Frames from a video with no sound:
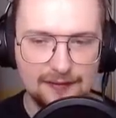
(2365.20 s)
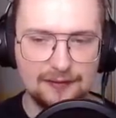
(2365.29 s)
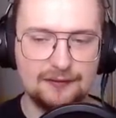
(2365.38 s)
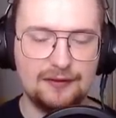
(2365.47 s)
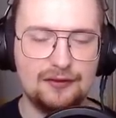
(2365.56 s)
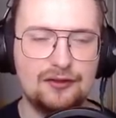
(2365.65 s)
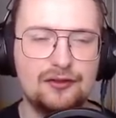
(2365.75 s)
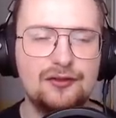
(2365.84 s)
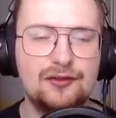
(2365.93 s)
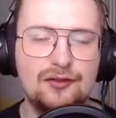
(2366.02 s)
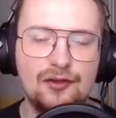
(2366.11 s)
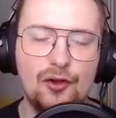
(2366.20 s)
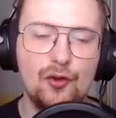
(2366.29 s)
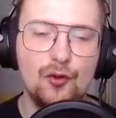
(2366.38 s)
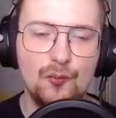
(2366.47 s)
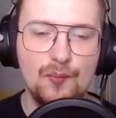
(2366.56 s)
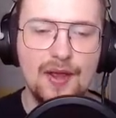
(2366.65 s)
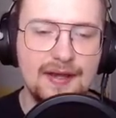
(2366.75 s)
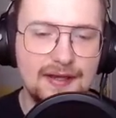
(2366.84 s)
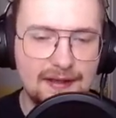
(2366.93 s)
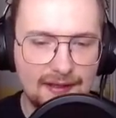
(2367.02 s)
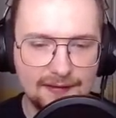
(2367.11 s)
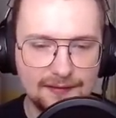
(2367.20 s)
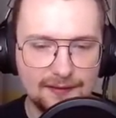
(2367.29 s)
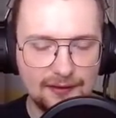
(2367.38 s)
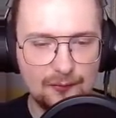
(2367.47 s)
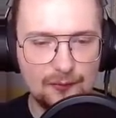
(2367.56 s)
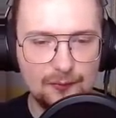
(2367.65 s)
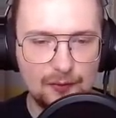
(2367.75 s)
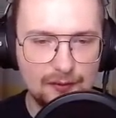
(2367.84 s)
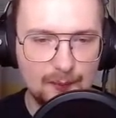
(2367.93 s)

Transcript: So there's so many things that I would want to